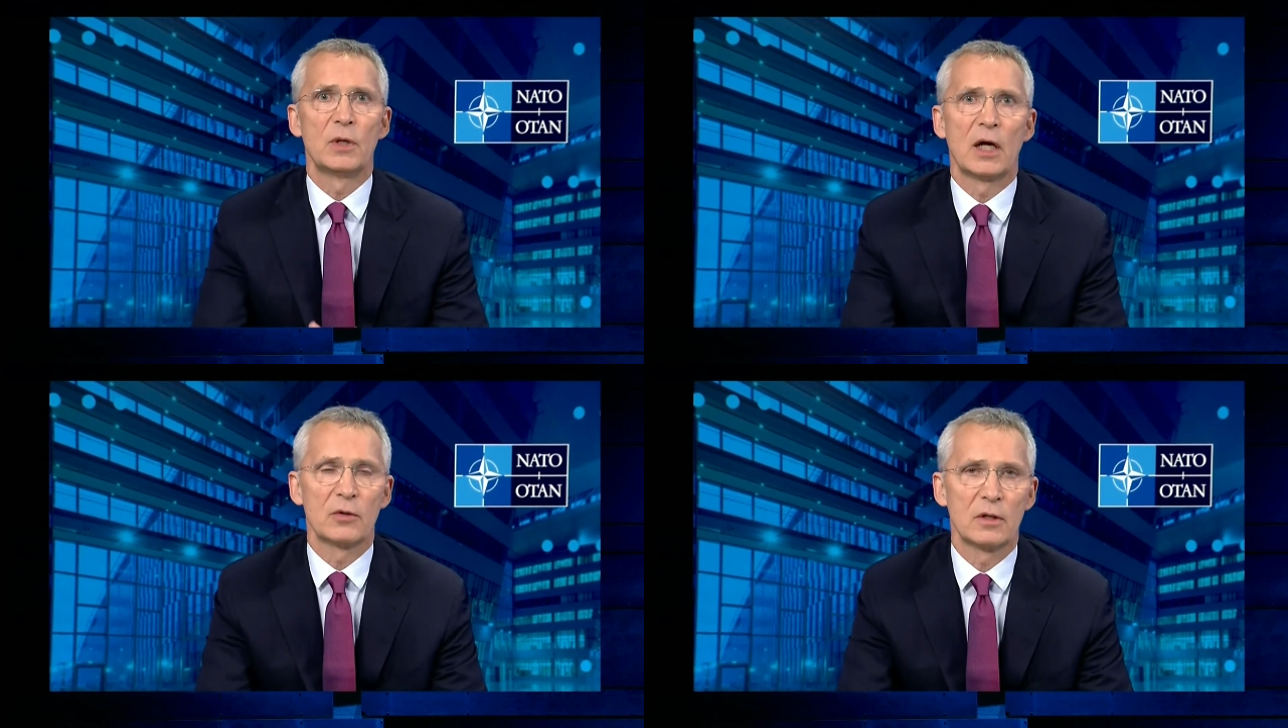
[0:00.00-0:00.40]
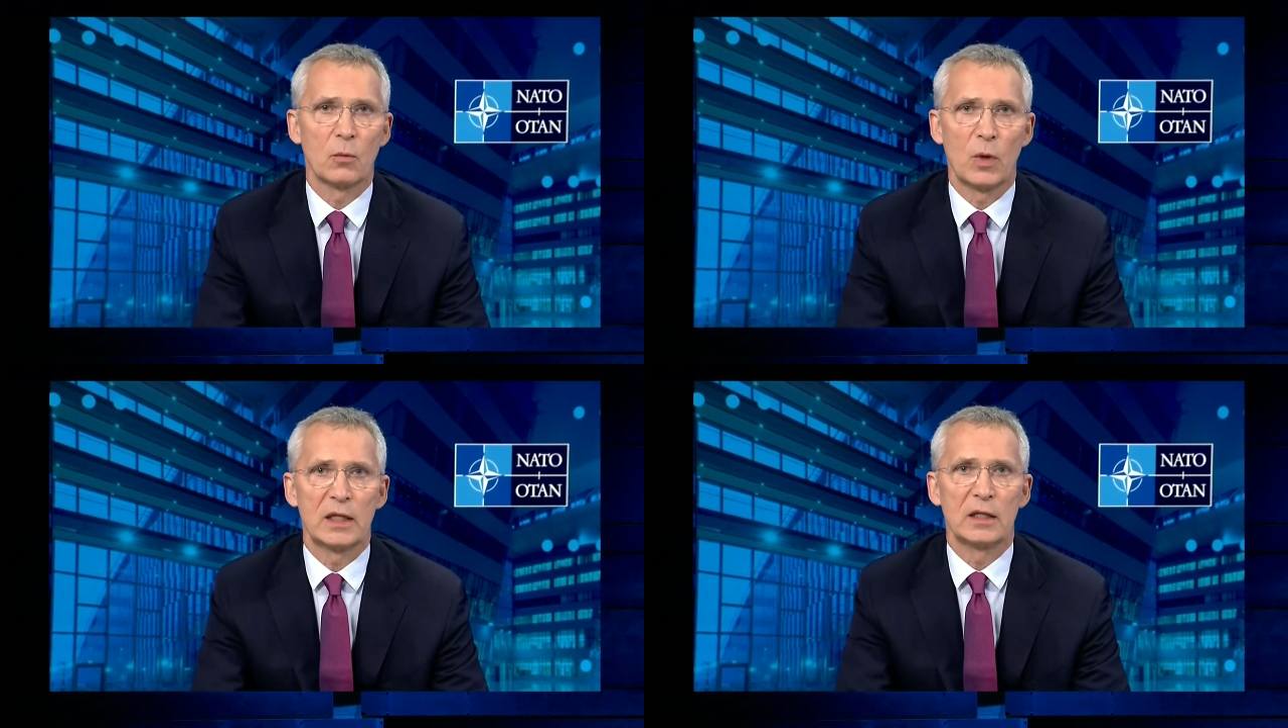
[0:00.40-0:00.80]

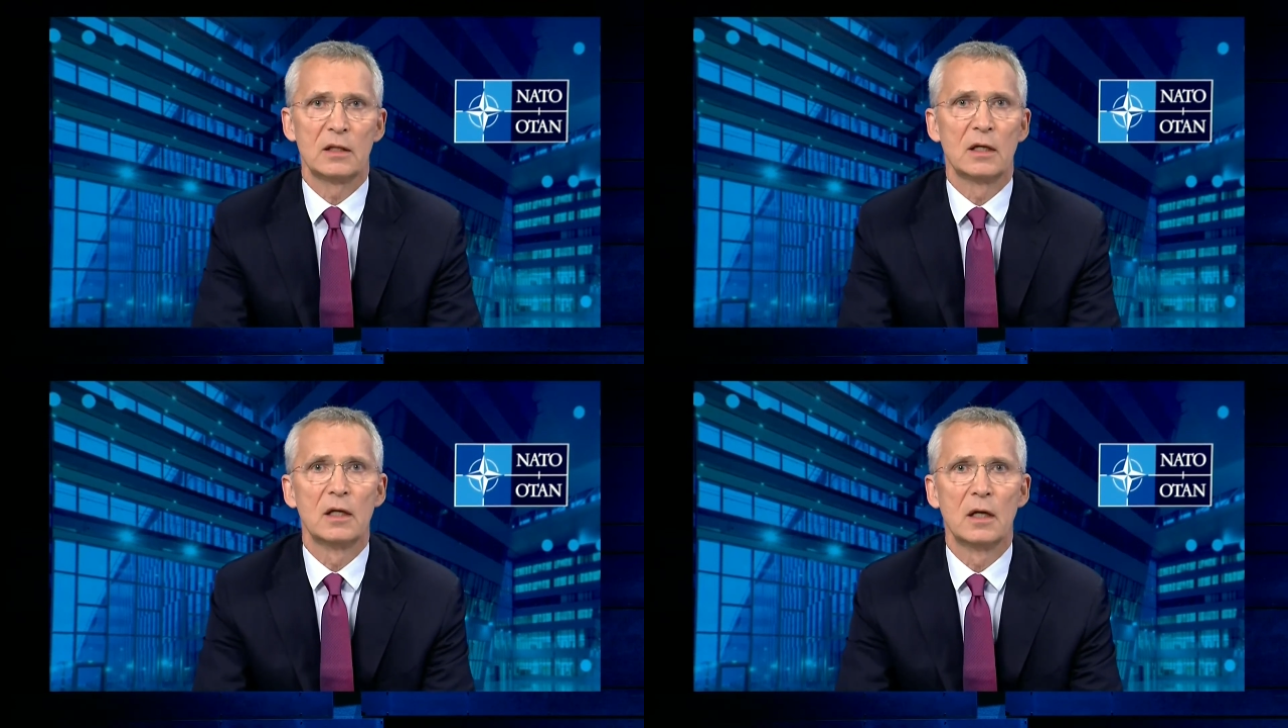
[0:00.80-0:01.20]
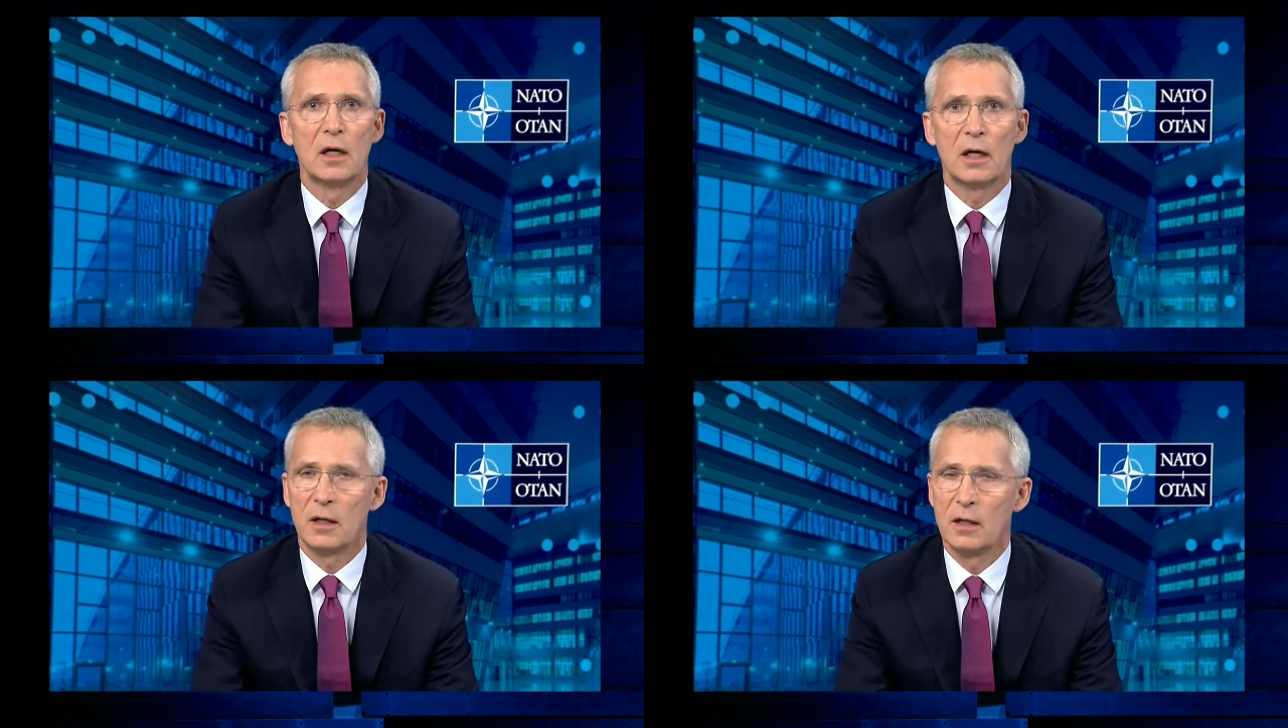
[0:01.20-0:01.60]
without waiting
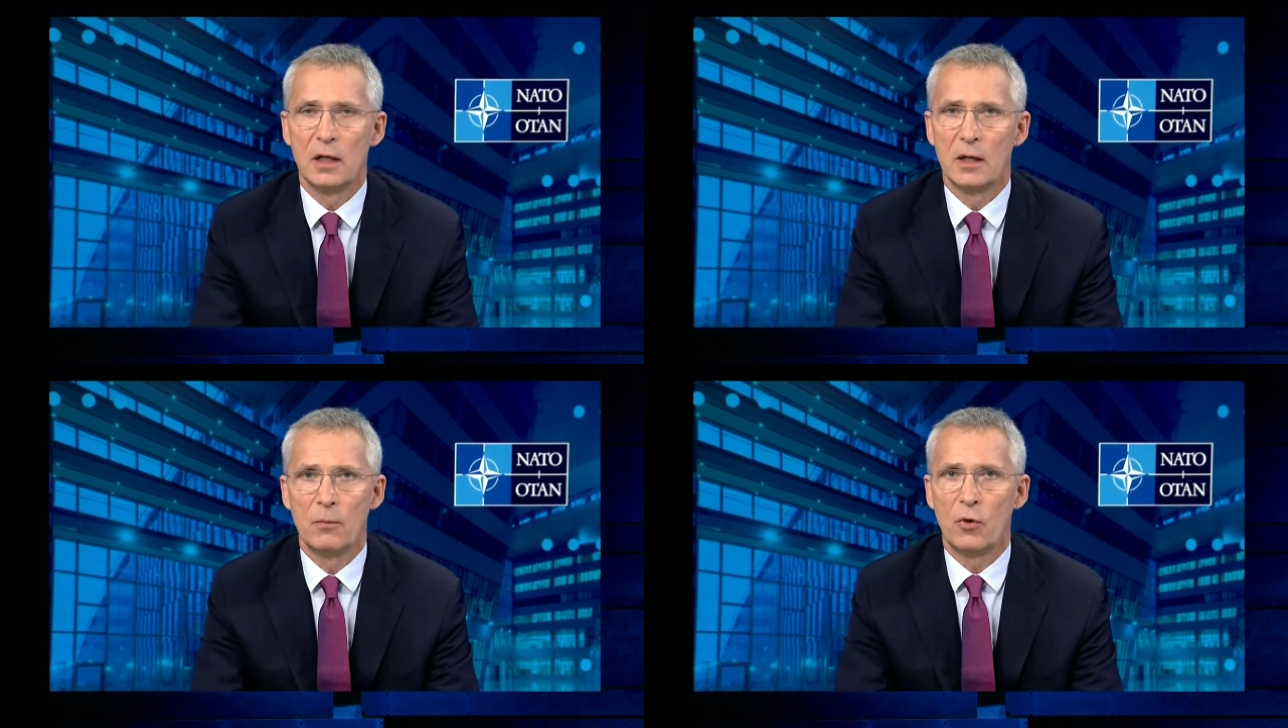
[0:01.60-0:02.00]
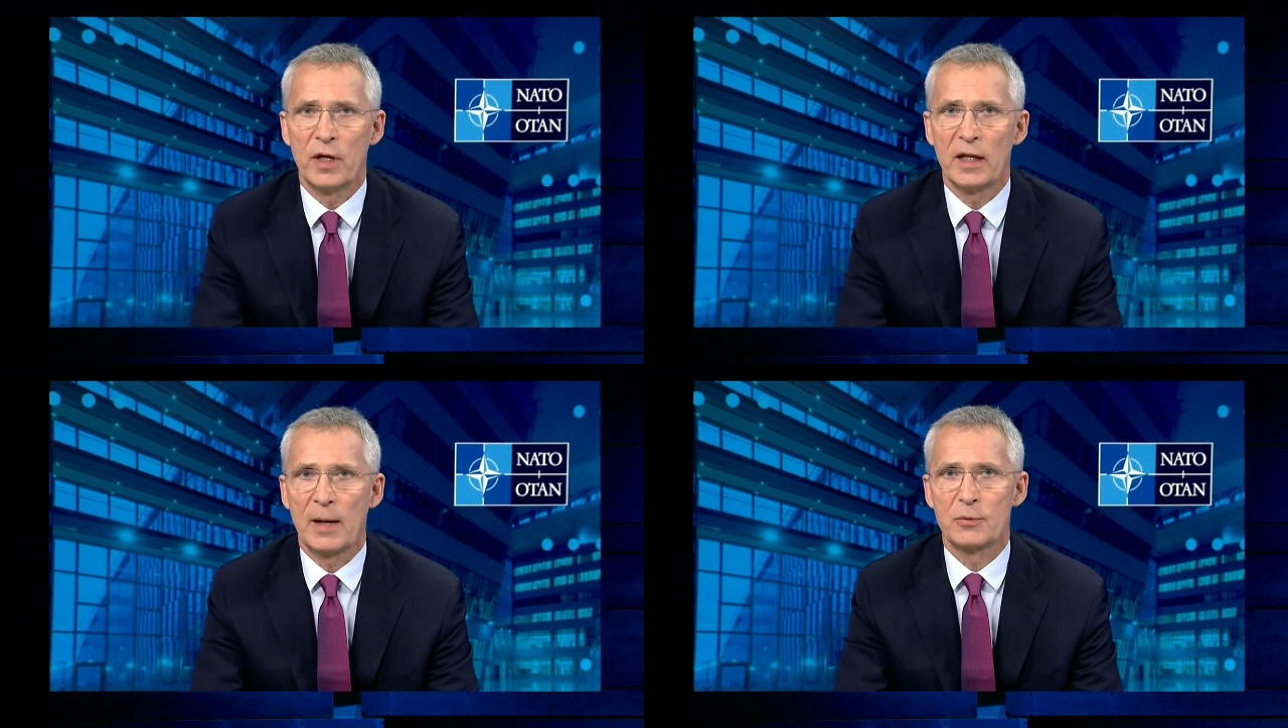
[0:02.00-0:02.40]

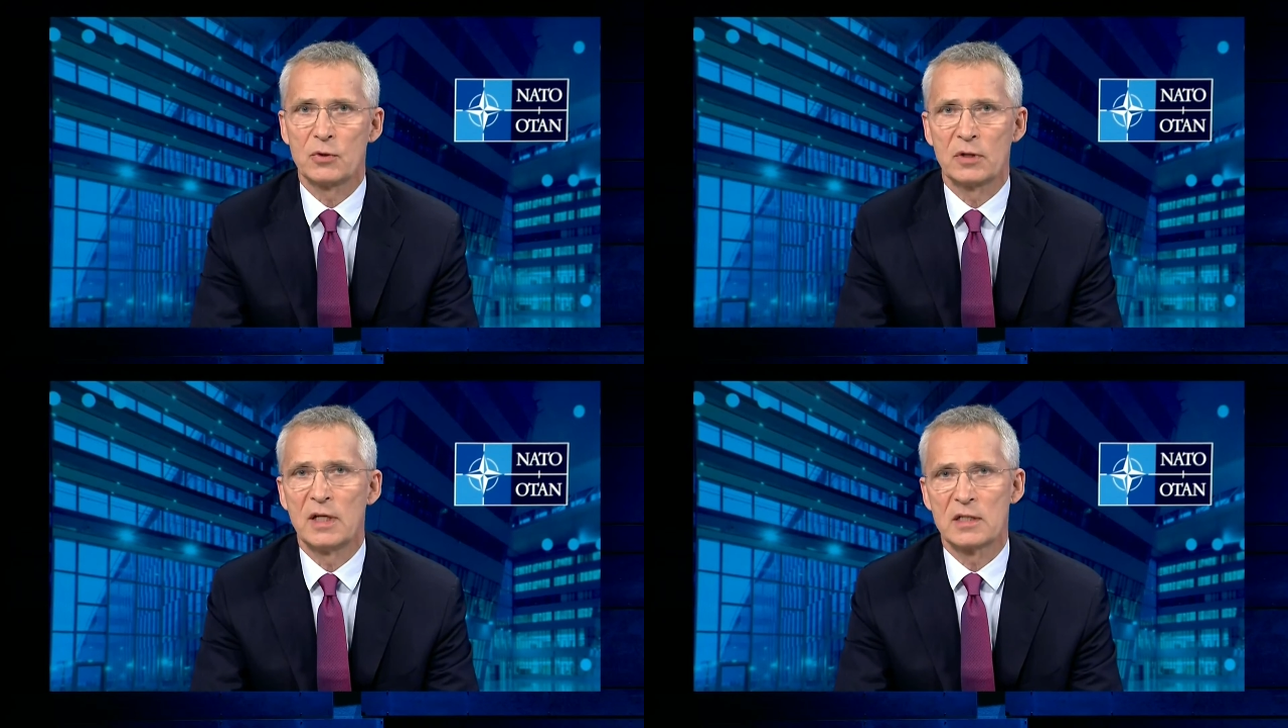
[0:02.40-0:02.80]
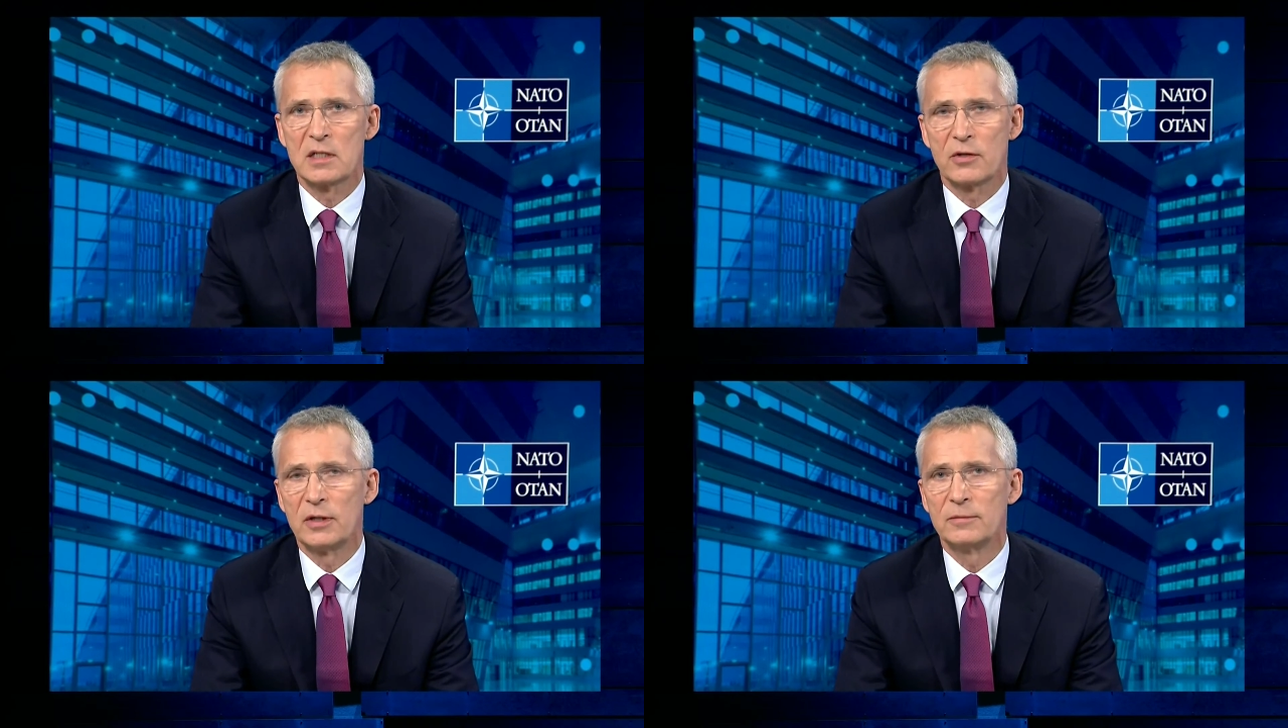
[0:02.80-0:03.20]
more than absolutely
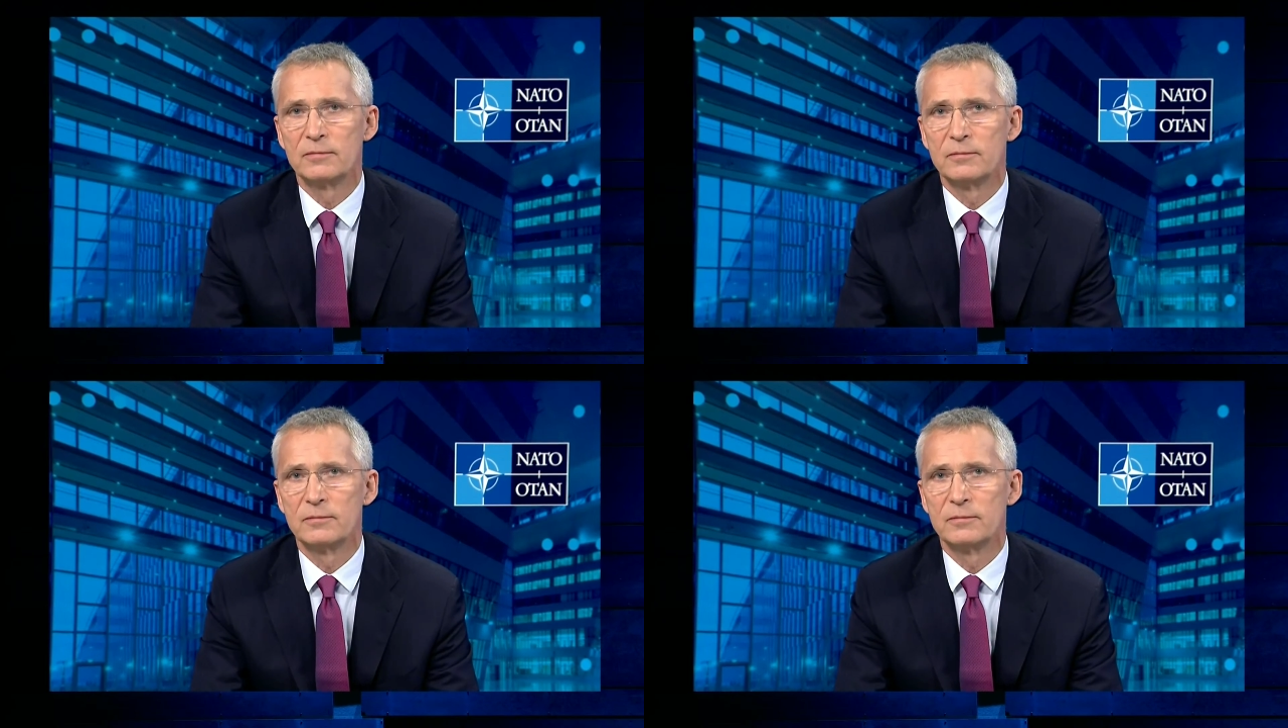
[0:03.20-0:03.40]
necessary.